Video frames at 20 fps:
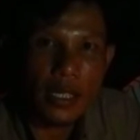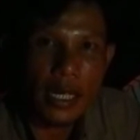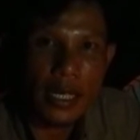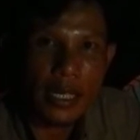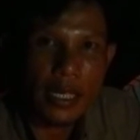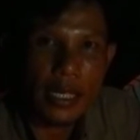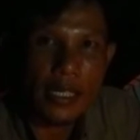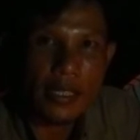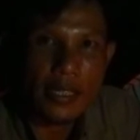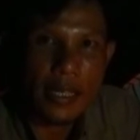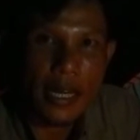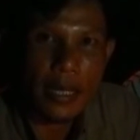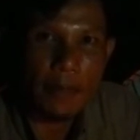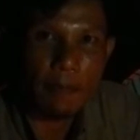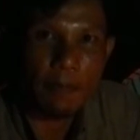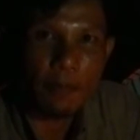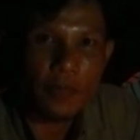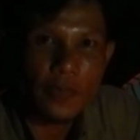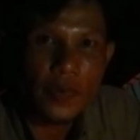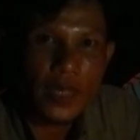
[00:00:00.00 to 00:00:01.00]
at night
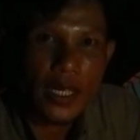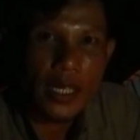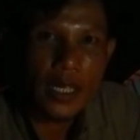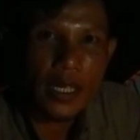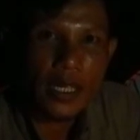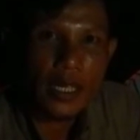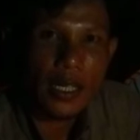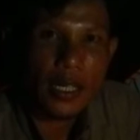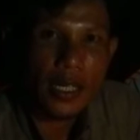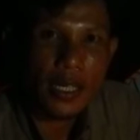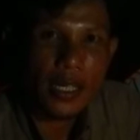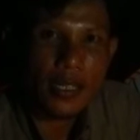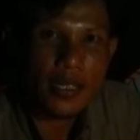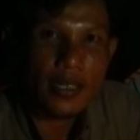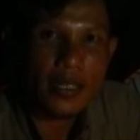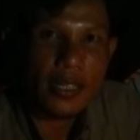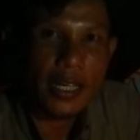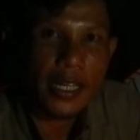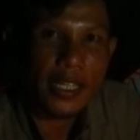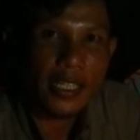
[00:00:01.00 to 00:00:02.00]
time. It
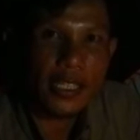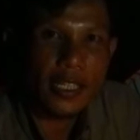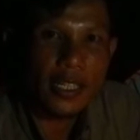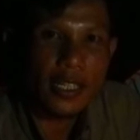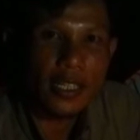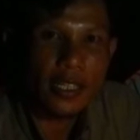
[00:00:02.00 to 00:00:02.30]
is like